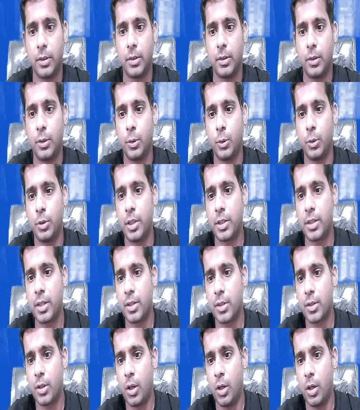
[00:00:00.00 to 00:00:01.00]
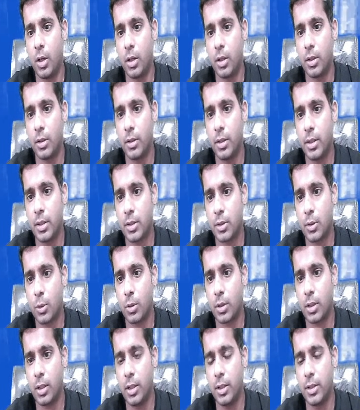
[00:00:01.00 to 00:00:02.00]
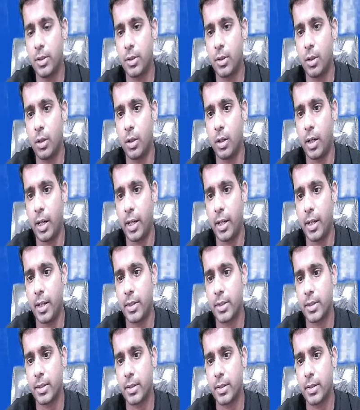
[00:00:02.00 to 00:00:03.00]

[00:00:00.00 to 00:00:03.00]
No, this is wrong. This total is wrong, I guess.